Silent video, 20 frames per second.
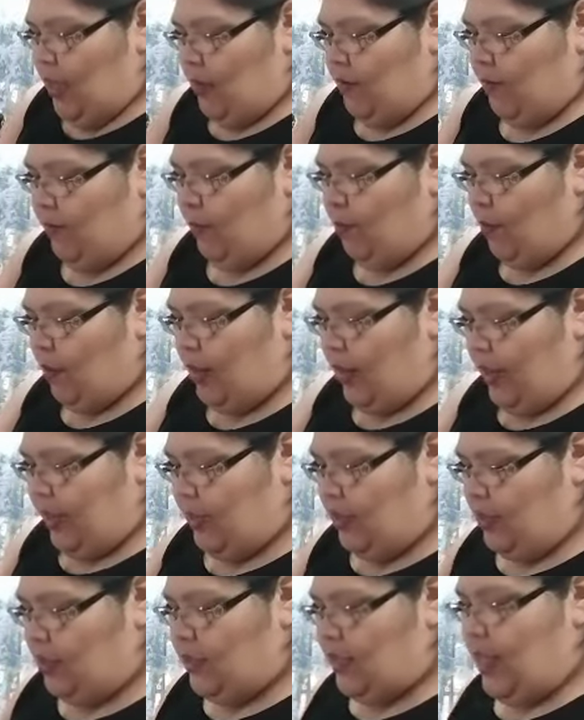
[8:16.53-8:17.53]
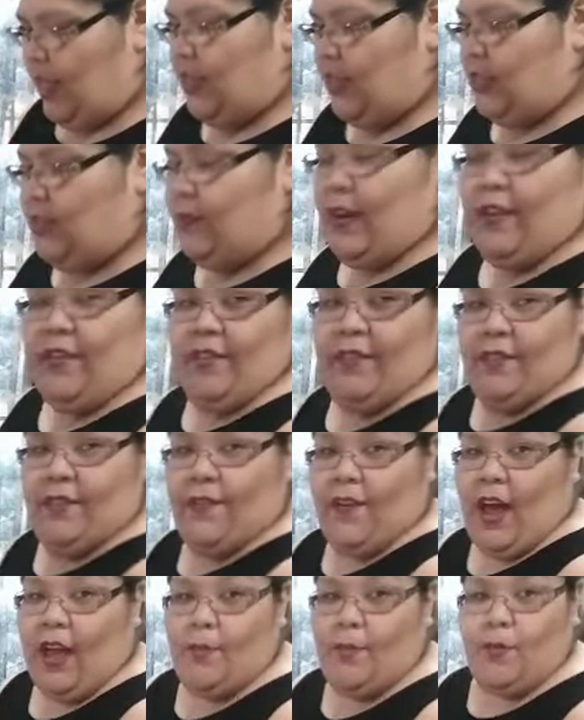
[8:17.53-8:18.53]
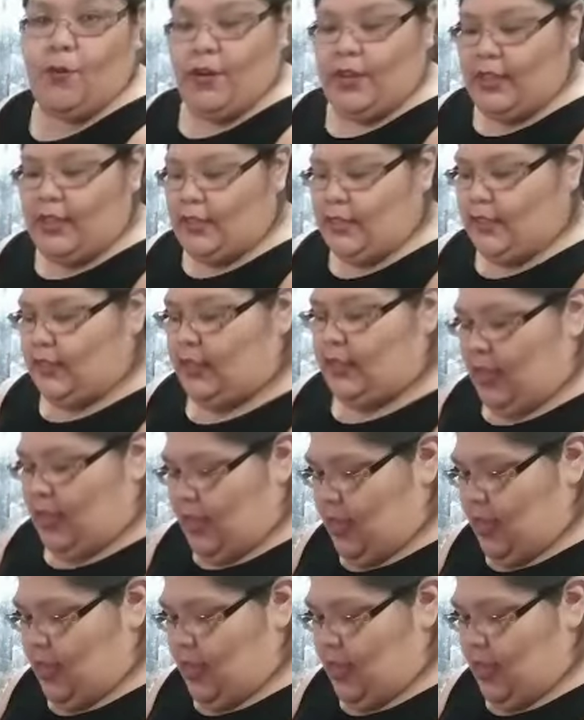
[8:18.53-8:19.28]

from what I understand, it's very fibrous,